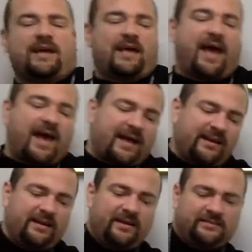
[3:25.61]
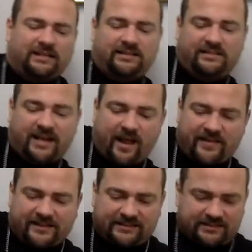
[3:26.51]
Adding into
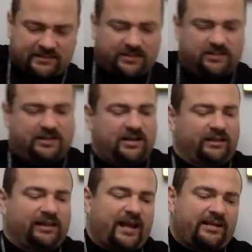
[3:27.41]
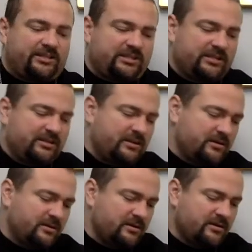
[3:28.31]
death's collection
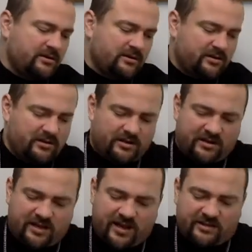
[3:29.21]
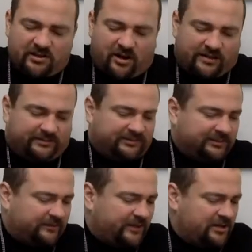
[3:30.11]
and not
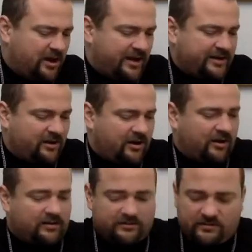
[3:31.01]
serving God at all.